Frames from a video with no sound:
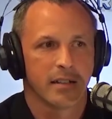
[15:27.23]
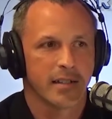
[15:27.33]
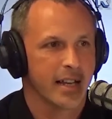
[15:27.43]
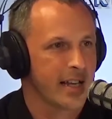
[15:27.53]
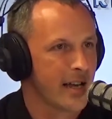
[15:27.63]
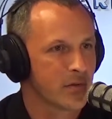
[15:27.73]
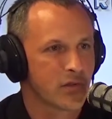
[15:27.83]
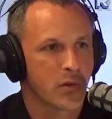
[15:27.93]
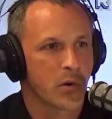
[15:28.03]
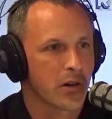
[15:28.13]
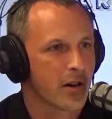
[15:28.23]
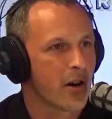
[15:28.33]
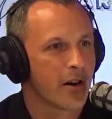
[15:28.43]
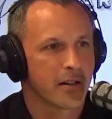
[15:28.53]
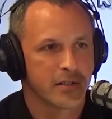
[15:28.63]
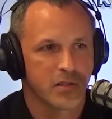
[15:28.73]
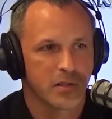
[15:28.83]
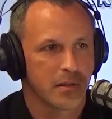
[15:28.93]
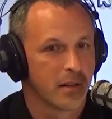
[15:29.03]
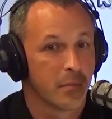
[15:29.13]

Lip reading: taking out store cards,